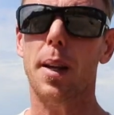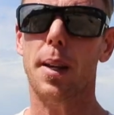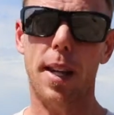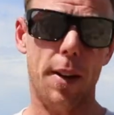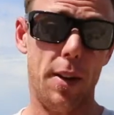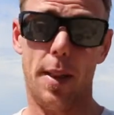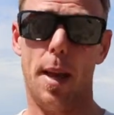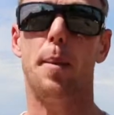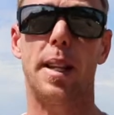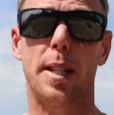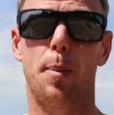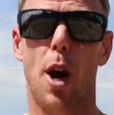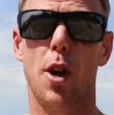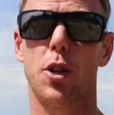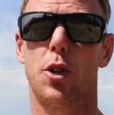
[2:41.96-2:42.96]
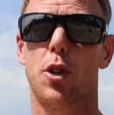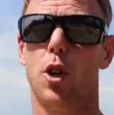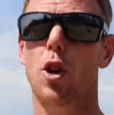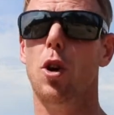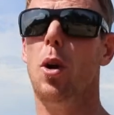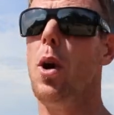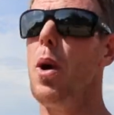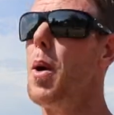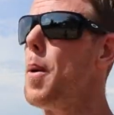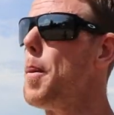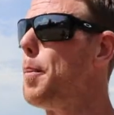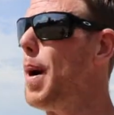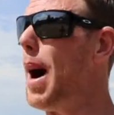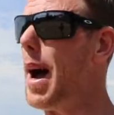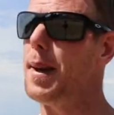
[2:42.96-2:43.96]
giving them exposure too,
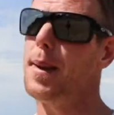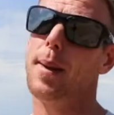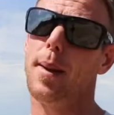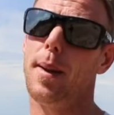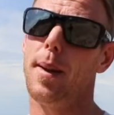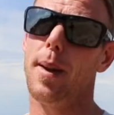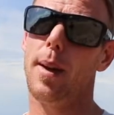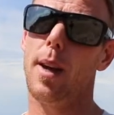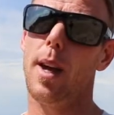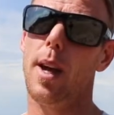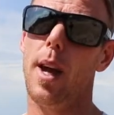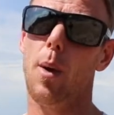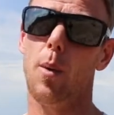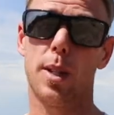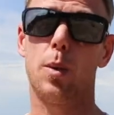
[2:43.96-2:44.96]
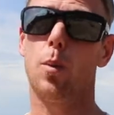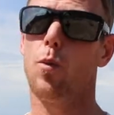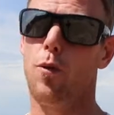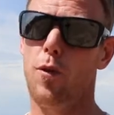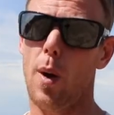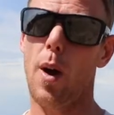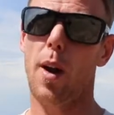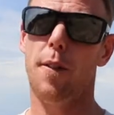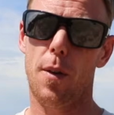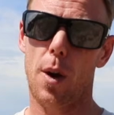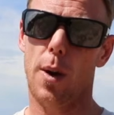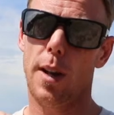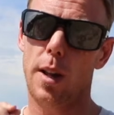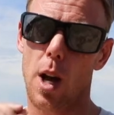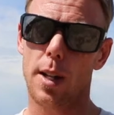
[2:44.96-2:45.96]
but it was very,
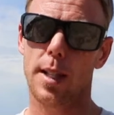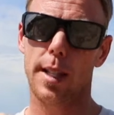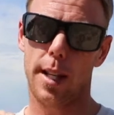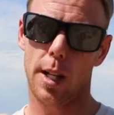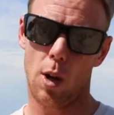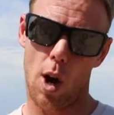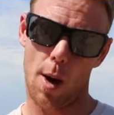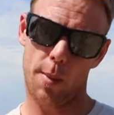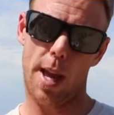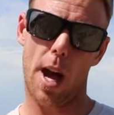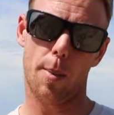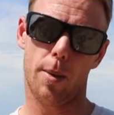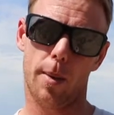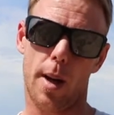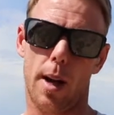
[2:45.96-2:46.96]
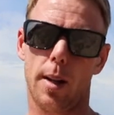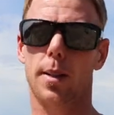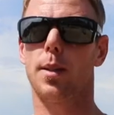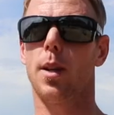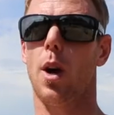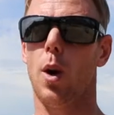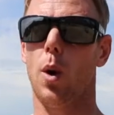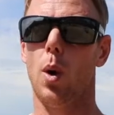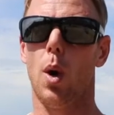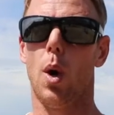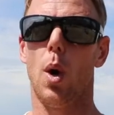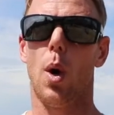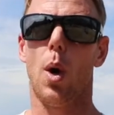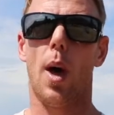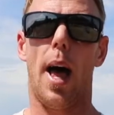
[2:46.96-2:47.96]
very closely in line with our products. So
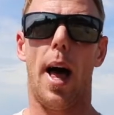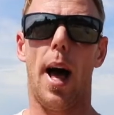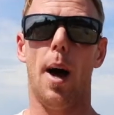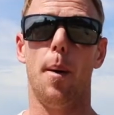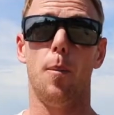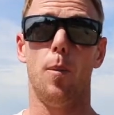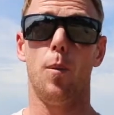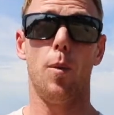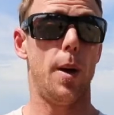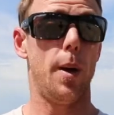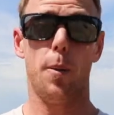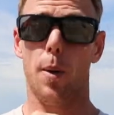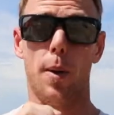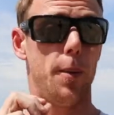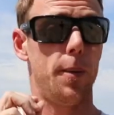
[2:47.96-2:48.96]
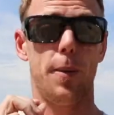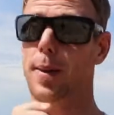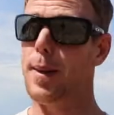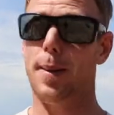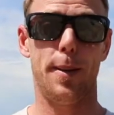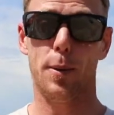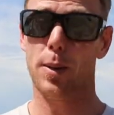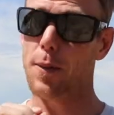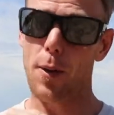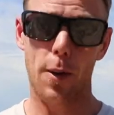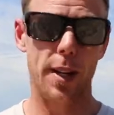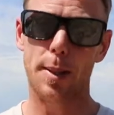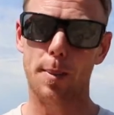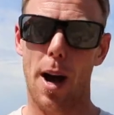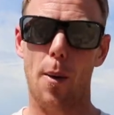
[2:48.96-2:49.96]
there was a
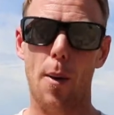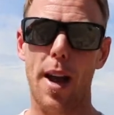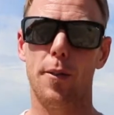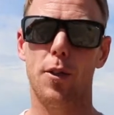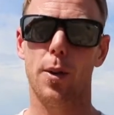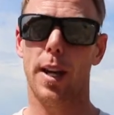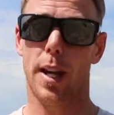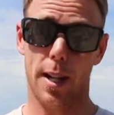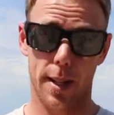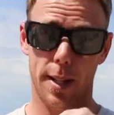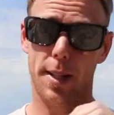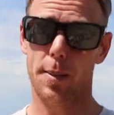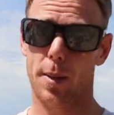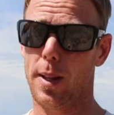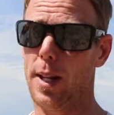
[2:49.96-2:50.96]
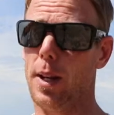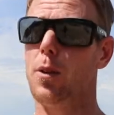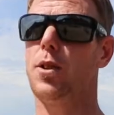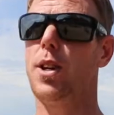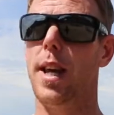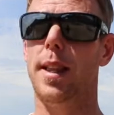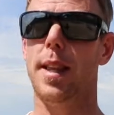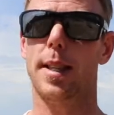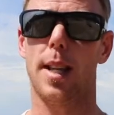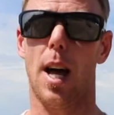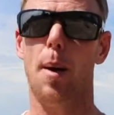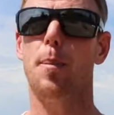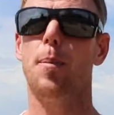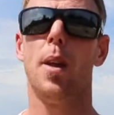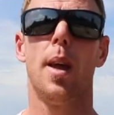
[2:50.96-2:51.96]
very smart way of doing it. Clint teed this
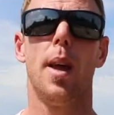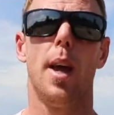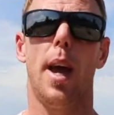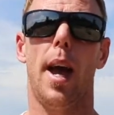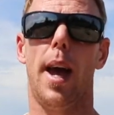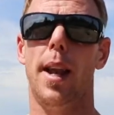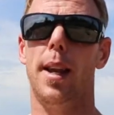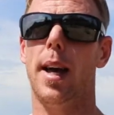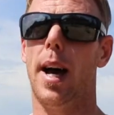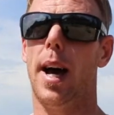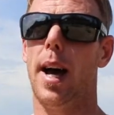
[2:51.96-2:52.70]
up, and